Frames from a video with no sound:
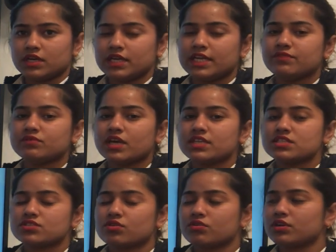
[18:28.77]
leave the
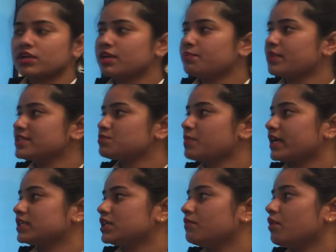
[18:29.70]
historical
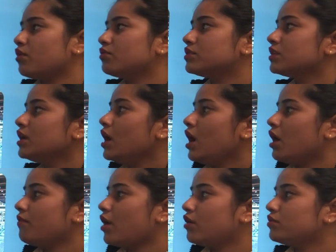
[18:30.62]
perspective
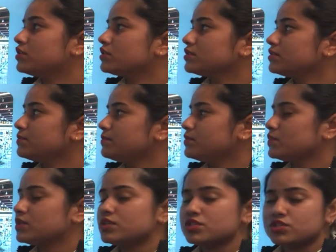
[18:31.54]
about
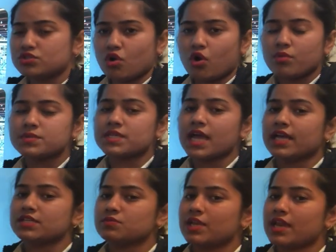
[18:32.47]
jobs
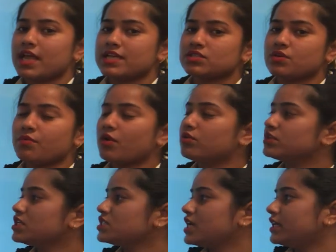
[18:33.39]
as well as about
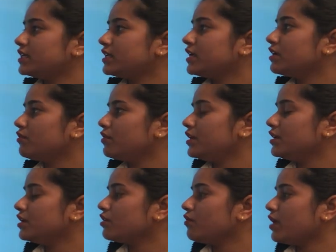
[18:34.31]
the gender
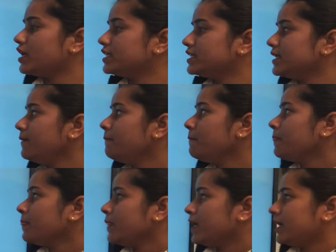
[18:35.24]
inequality.
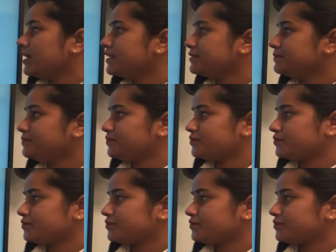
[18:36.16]
And